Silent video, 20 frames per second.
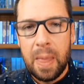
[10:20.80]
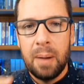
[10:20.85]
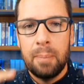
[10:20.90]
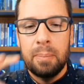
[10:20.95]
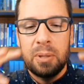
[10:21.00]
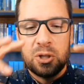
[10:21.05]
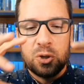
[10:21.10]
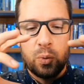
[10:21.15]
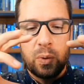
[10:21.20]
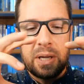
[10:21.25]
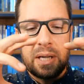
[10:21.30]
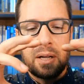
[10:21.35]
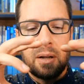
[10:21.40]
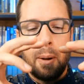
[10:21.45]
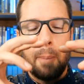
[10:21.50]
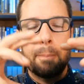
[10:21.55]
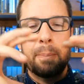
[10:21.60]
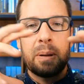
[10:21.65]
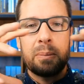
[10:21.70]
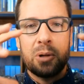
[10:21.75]
between
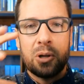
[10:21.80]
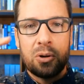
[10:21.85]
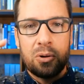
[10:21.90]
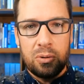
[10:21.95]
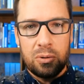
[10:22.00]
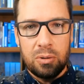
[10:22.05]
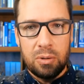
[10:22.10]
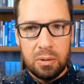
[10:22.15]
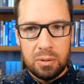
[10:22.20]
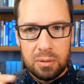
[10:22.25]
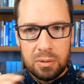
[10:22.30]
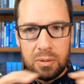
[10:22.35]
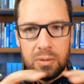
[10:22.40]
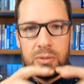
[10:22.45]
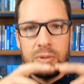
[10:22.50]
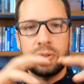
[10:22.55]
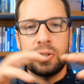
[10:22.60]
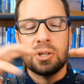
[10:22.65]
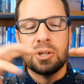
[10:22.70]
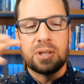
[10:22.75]
biblical,
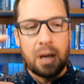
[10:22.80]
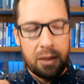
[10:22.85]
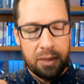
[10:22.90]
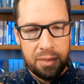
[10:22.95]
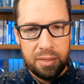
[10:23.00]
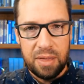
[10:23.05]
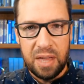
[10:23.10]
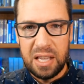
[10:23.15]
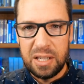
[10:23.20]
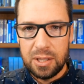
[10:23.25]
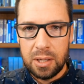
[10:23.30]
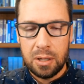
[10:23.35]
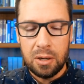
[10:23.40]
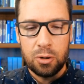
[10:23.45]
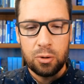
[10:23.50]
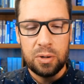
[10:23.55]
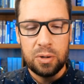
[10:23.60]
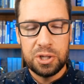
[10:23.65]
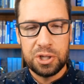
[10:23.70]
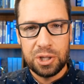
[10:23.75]
just authentic
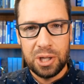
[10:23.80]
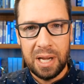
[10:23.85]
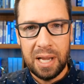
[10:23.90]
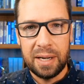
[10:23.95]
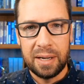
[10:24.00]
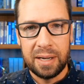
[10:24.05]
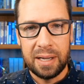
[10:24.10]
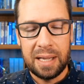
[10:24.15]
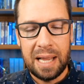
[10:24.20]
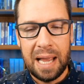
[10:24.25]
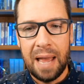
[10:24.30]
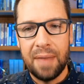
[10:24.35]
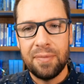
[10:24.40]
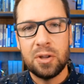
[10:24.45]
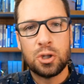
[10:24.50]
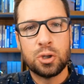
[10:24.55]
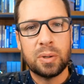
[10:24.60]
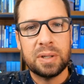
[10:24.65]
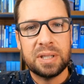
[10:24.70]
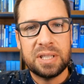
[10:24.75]
Christianity and
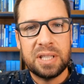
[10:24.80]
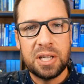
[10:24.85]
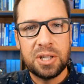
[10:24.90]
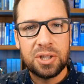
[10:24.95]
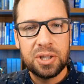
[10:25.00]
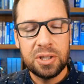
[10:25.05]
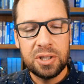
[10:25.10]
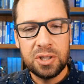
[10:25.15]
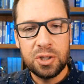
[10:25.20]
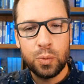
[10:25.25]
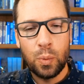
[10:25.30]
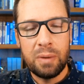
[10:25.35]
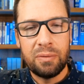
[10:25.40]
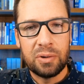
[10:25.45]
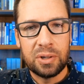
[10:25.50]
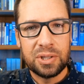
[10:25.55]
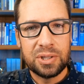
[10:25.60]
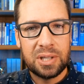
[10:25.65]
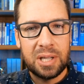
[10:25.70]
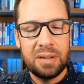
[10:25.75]
the traditions we've
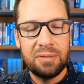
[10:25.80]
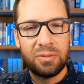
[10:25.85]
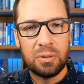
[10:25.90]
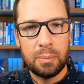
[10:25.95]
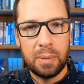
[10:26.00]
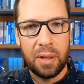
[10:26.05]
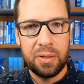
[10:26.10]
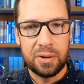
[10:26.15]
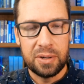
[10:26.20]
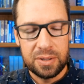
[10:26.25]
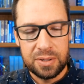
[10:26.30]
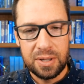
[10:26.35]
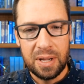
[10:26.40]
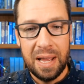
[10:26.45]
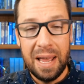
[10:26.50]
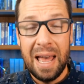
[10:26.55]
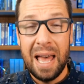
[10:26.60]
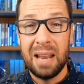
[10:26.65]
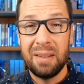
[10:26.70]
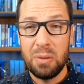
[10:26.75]
received from others.
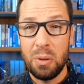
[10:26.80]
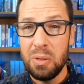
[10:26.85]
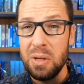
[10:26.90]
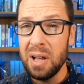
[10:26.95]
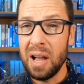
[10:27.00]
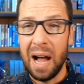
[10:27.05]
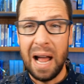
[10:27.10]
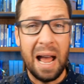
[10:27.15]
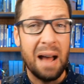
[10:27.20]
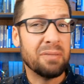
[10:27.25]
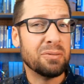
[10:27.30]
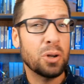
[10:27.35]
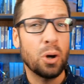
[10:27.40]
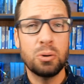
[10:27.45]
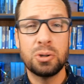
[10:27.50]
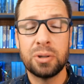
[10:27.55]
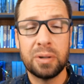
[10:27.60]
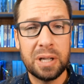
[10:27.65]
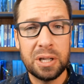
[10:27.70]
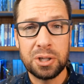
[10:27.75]
And if you think I have no
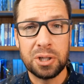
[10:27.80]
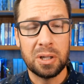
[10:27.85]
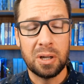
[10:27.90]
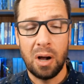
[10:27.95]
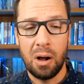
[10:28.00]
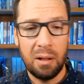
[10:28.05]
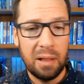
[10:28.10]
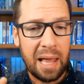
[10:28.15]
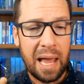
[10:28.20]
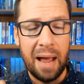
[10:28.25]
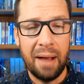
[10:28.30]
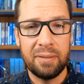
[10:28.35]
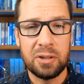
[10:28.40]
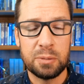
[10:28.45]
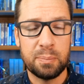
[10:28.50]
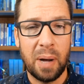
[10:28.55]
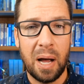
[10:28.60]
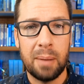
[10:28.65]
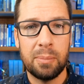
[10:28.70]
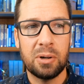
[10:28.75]
tradition, all I have is
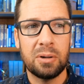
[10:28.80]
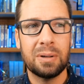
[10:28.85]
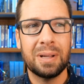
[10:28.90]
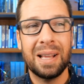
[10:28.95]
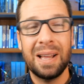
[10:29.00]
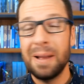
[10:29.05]
Bible,